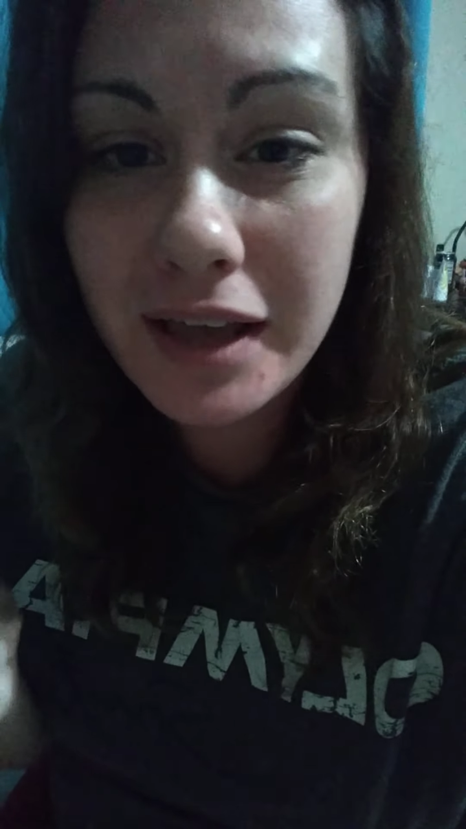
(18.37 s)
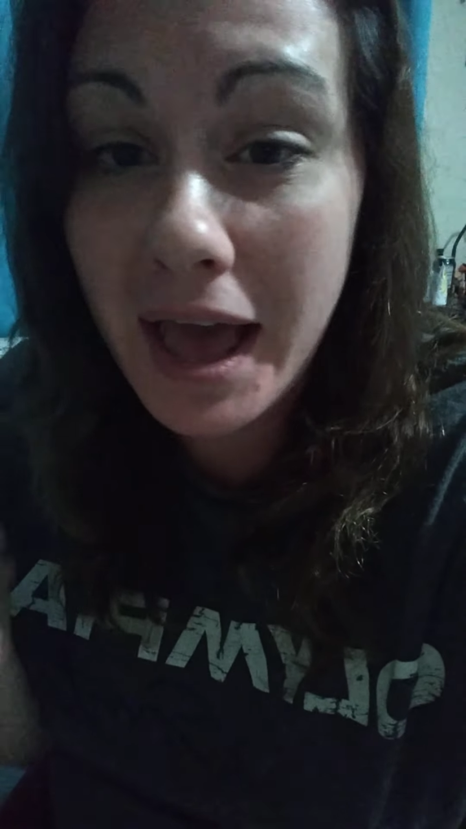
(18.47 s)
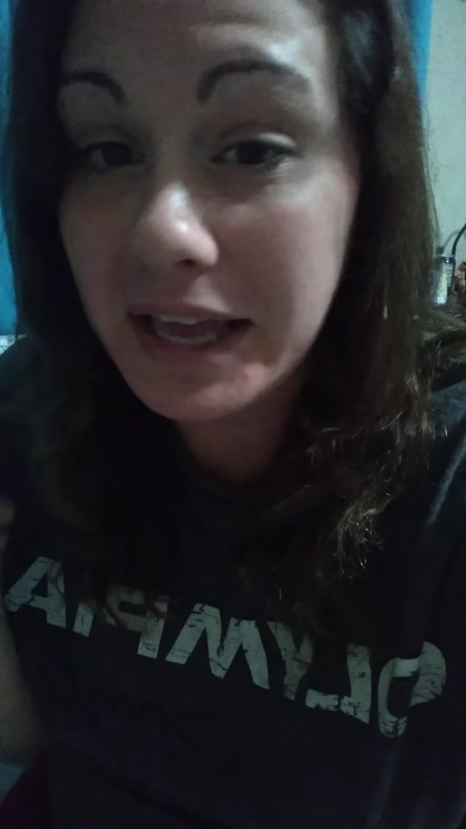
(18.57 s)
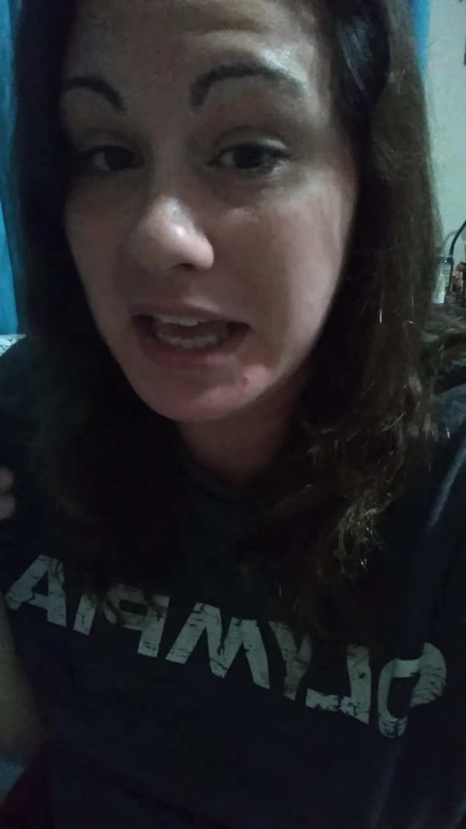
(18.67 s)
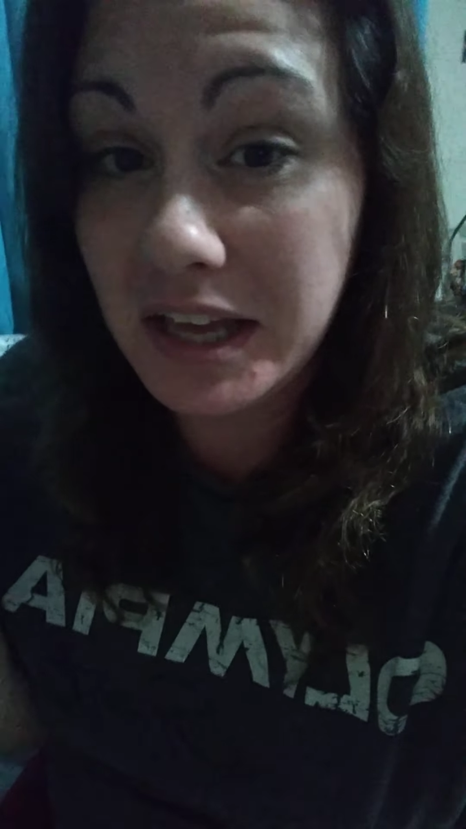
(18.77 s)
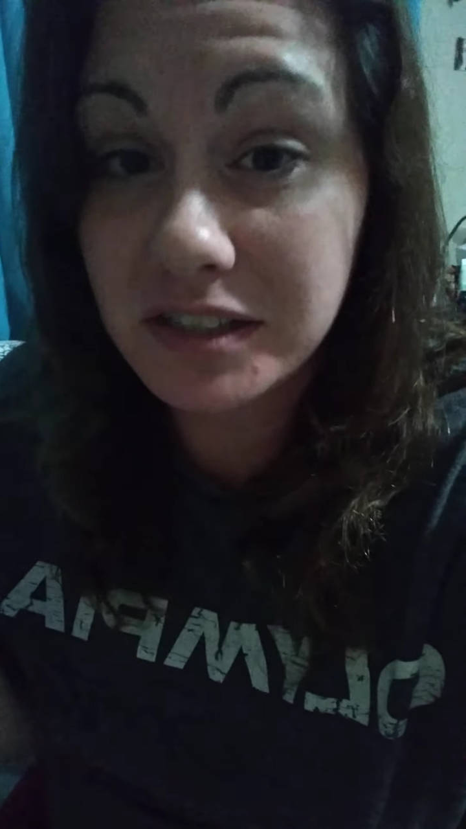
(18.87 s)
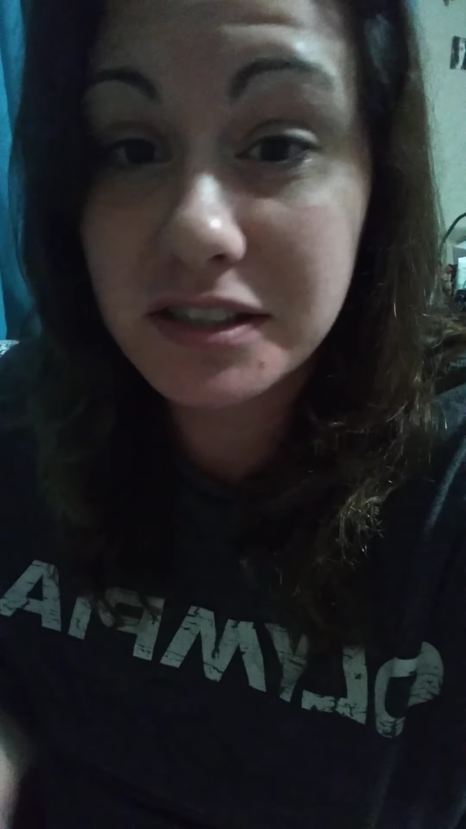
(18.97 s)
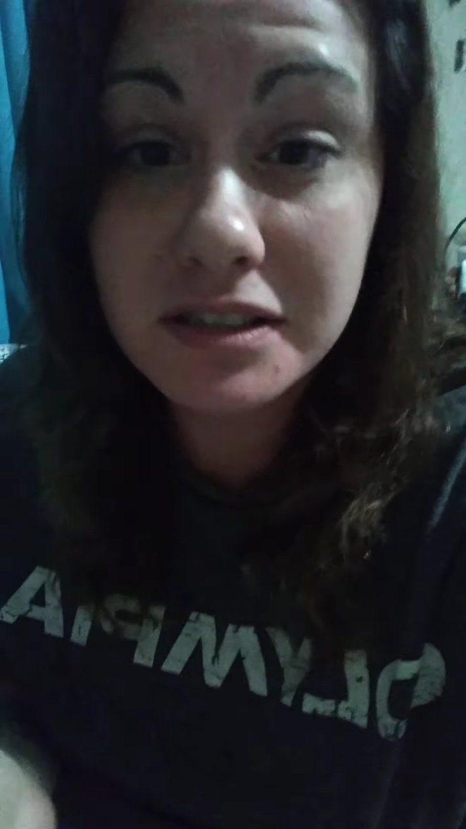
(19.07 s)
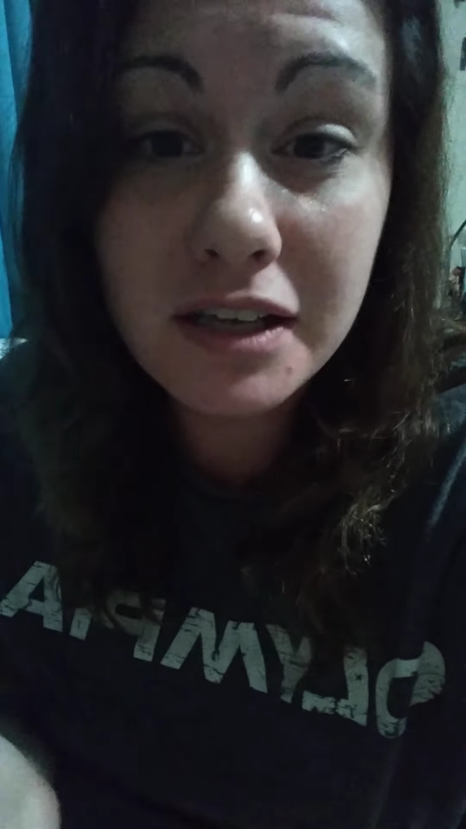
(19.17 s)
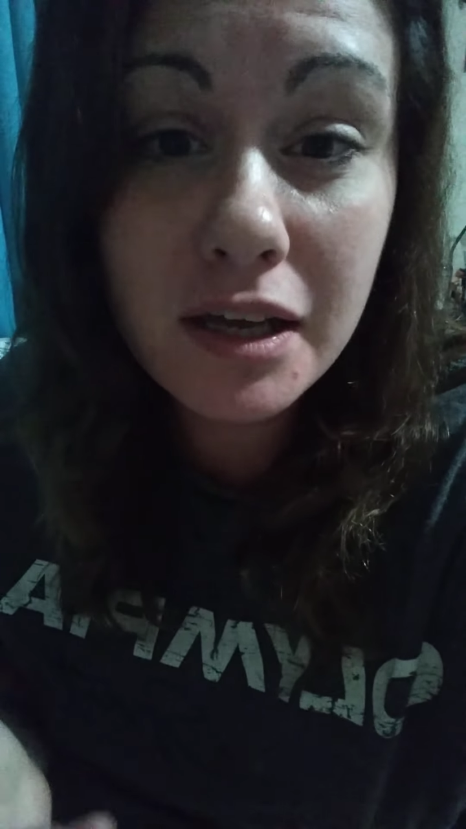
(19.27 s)
I can't
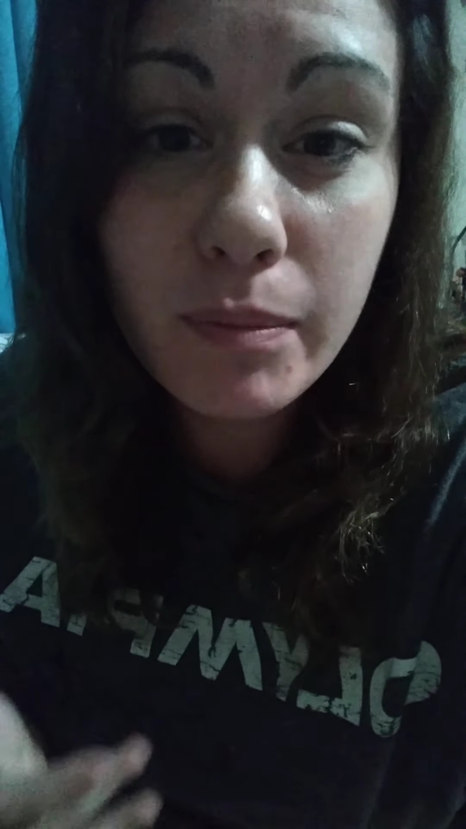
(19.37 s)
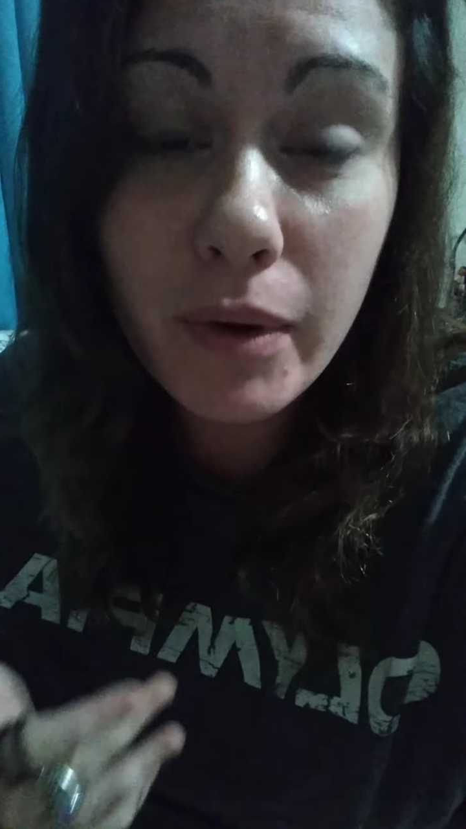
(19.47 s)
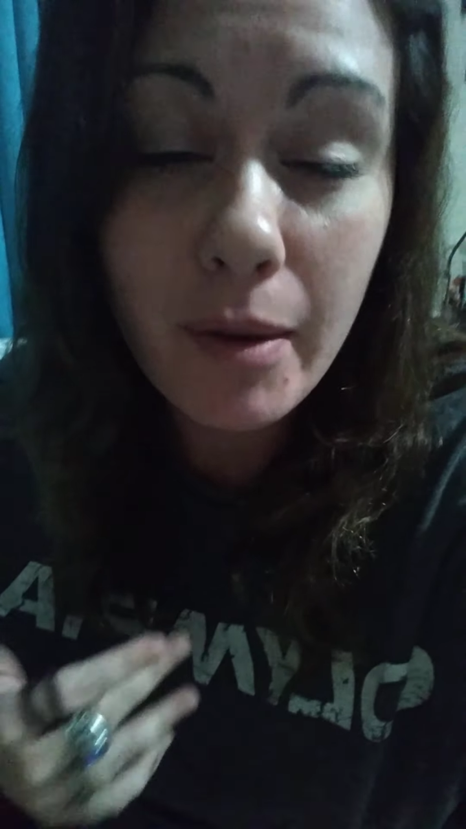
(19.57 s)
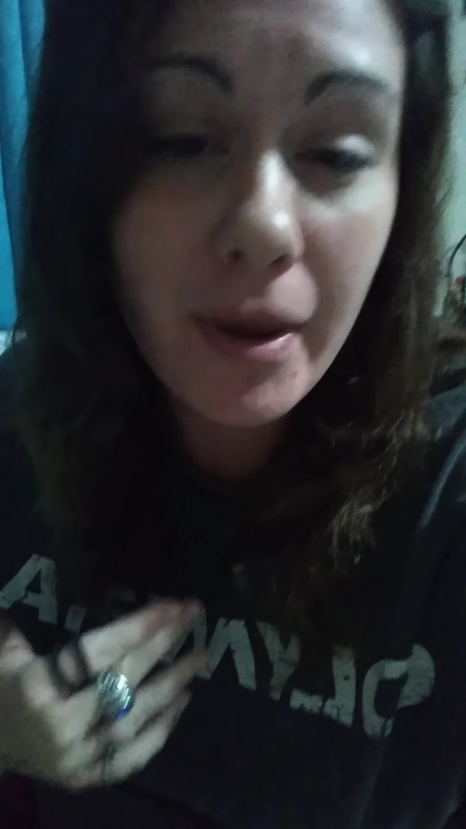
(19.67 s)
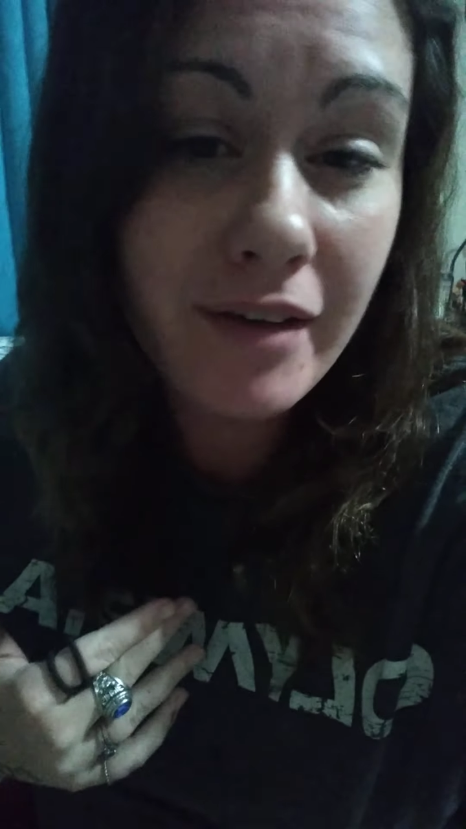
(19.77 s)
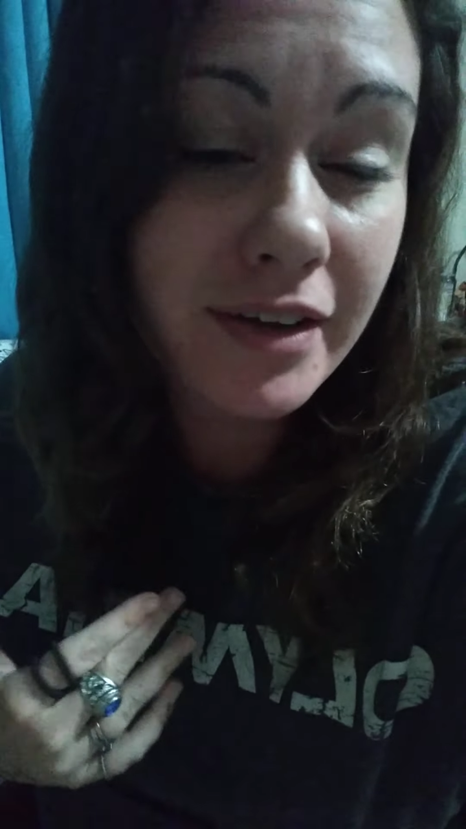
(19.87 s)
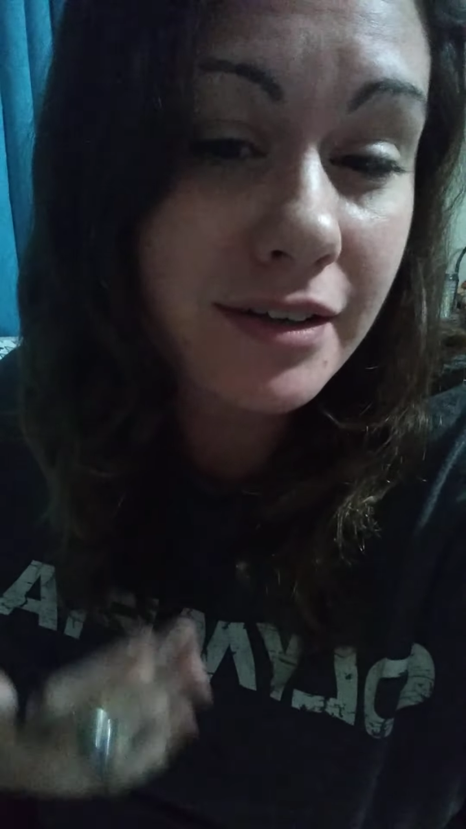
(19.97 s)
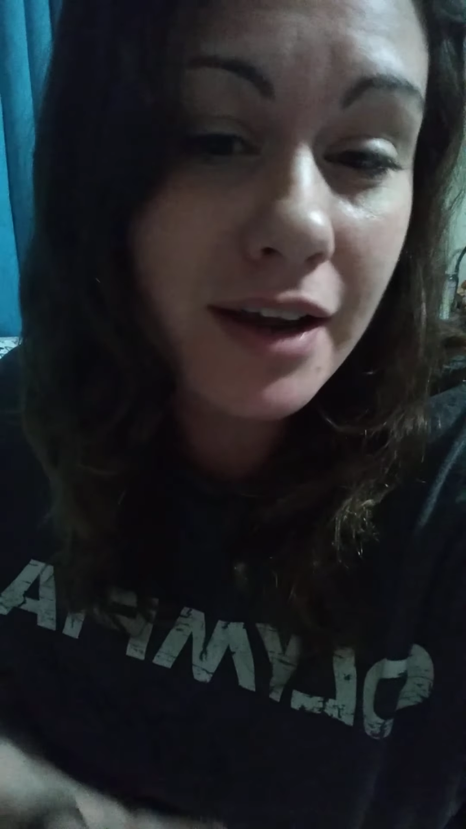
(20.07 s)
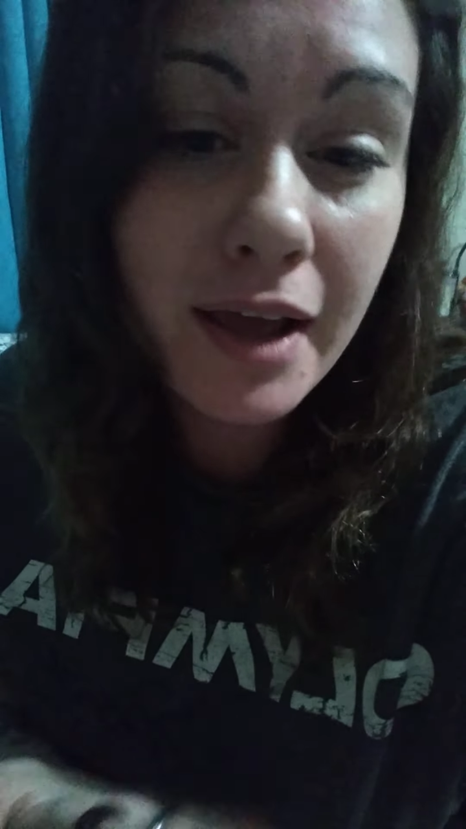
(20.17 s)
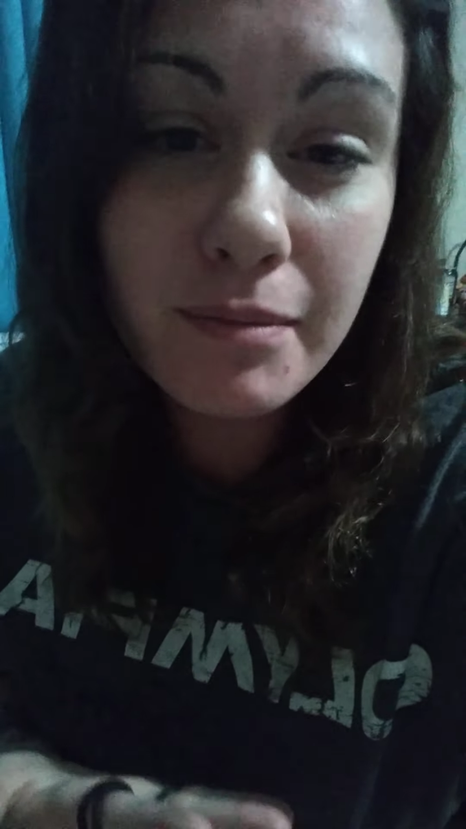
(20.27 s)
sleep. I'm
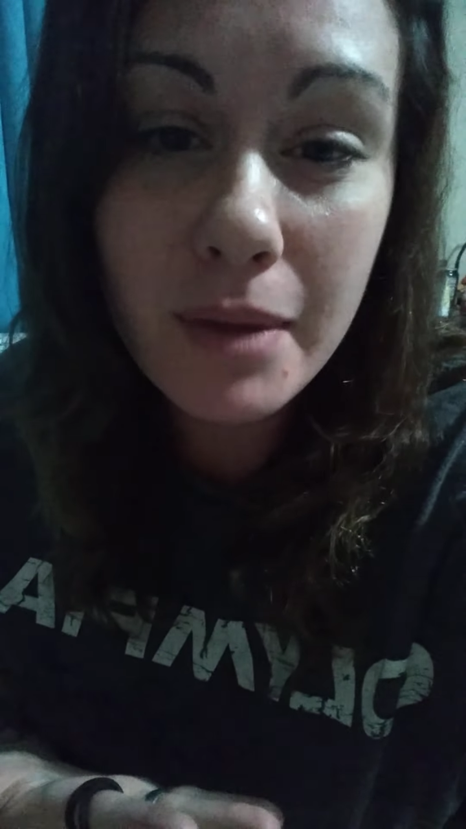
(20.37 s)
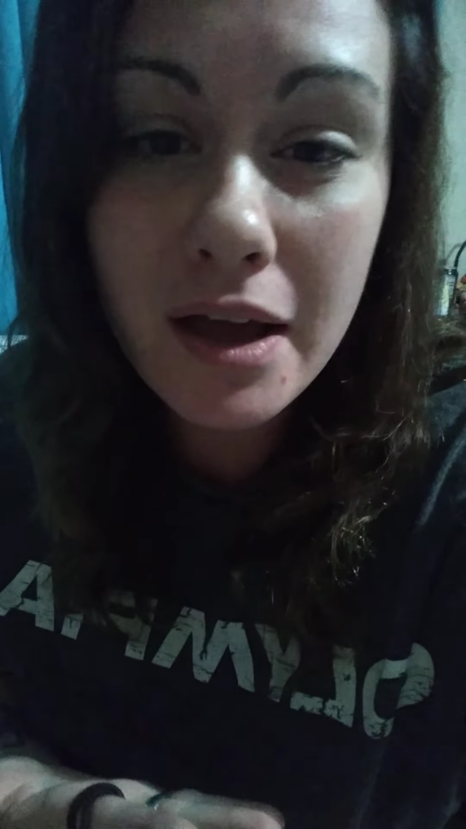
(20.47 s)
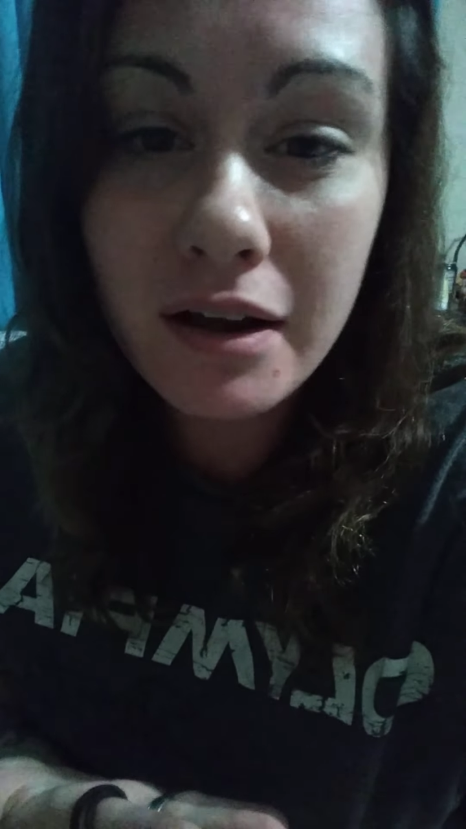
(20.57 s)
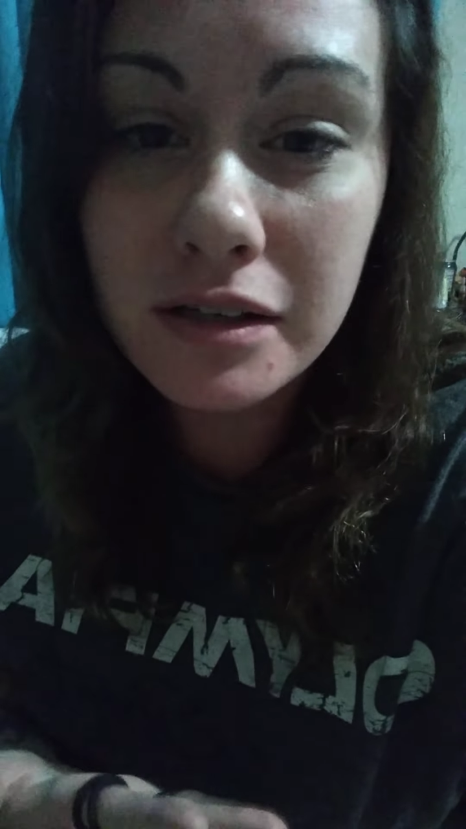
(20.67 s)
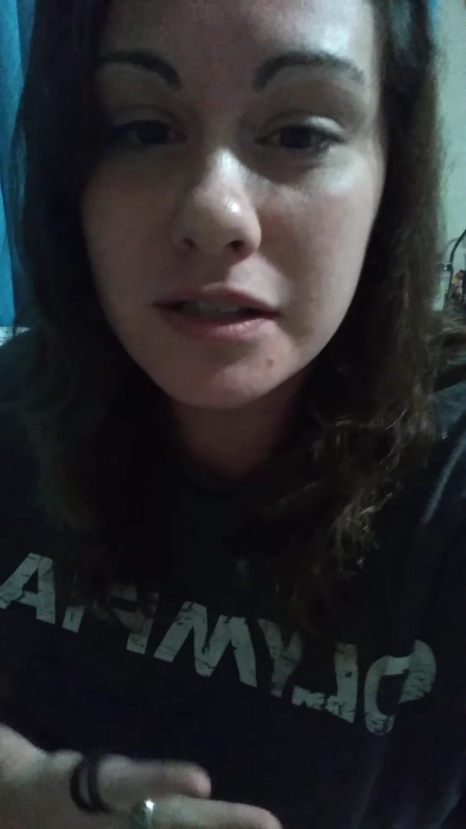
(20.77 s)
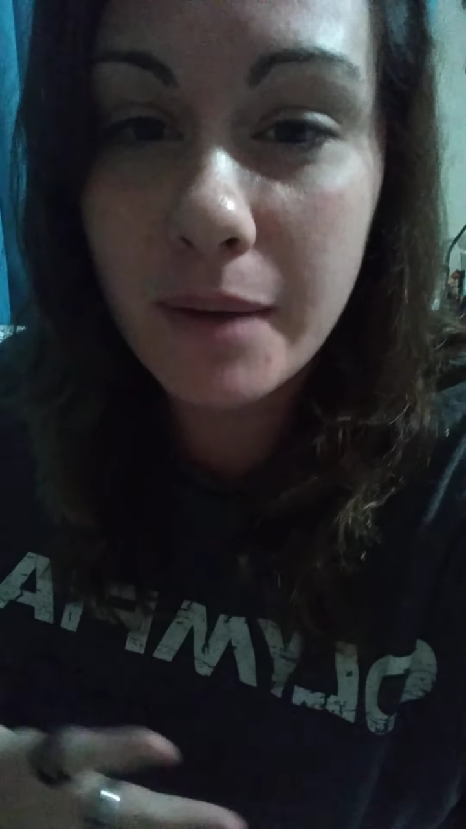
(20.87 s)
having nightmares.